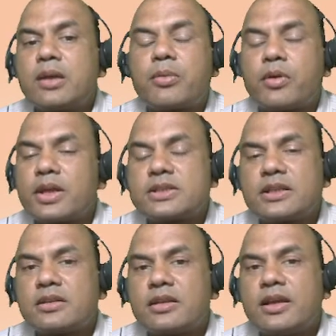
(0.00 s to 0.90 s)

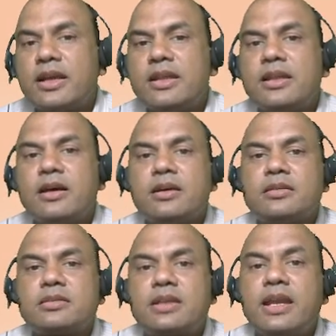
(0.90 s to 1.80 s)
protection in
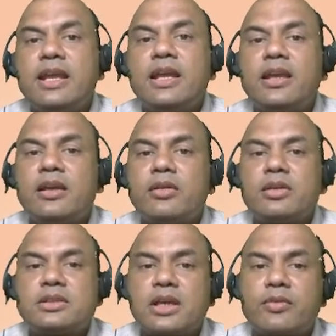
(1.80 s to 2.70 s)
the 3
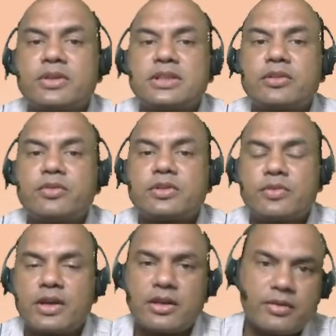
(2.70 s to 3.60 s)
services which
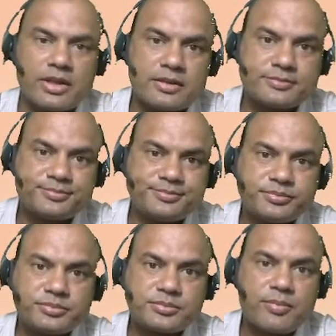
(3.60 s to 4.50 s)
were given?
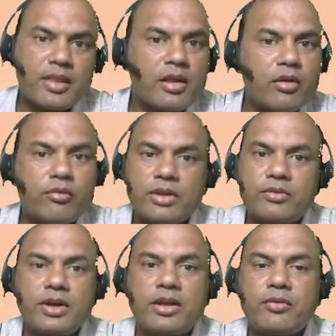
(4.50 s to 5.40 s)
One
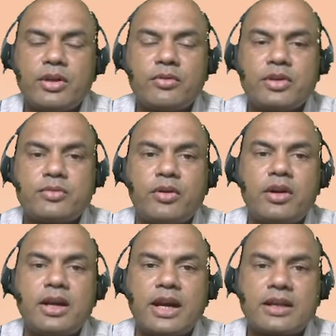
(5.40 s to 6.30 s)
was
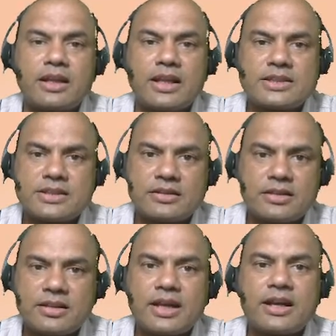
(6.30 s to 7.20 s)
what? Debt
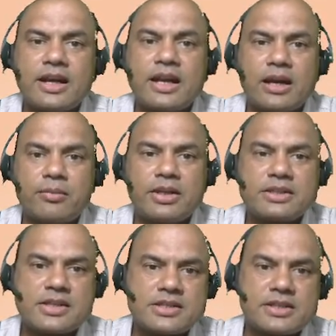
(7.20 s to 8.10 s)
collection, that debt
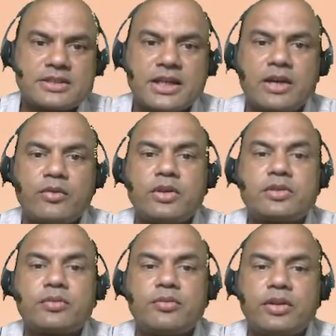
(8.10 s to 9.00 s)
administration.
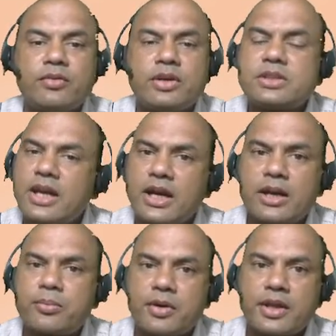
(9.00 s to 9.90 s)
One was
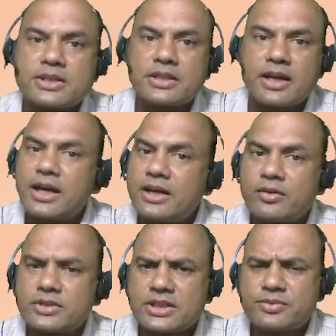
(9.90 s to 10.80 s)
credit protection. Right
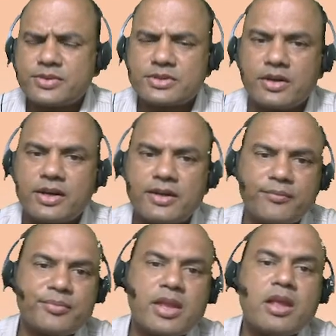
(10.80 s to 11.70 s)
now just we saw it.
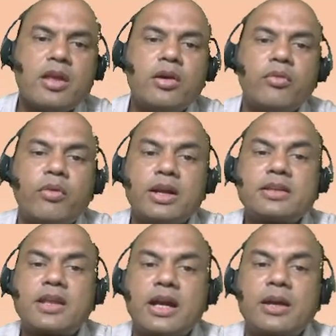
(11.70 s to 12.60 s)
What
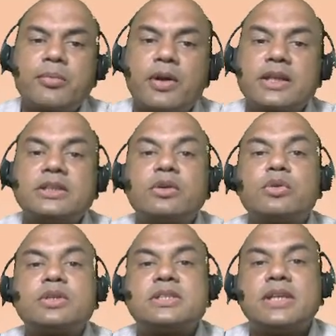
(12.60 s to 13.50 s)
is credit protection?
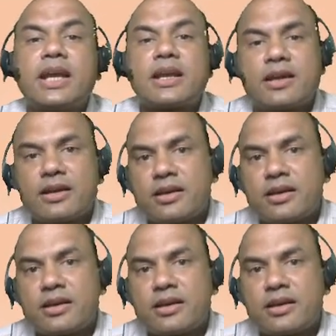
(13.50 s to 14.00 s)
To check